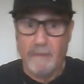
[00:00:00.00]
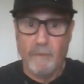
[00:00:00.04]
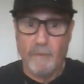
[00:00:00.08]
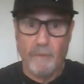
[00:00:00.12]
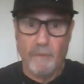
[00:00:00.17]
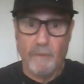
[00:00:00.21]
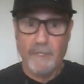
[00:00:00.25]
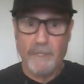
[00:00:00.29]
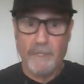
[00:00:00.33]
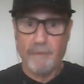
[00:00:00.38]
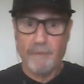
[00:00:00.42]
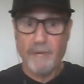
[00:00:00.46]

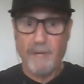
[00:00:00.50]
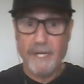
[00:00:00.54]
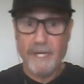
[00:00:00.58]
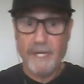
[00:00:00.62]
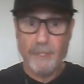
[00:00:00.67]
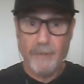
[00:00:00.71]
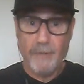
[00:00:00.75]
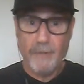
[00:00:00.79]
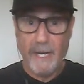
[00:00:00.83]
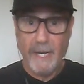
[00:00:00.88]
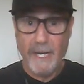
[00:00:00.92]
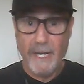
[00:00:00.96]
when you raise
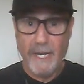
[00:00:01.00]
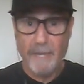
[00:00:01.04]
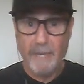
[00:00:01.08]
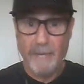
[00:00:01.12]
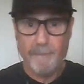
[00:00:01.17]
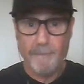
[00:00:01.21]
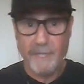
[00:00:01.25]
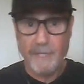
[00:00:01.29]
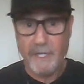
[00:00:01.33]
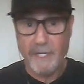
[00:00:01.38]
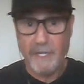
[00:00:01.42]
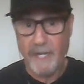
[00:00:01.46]
your
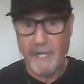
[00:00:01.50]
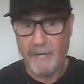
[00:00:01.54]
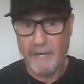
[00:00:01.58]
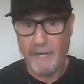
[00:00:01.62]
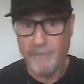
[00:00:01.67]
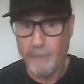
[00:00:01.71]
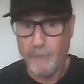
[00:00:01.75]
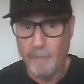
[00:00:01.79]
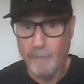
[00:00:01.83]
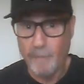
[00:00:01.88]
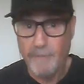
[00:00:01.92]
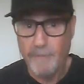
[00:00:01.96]
hand, be
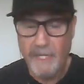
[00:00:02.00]
careful.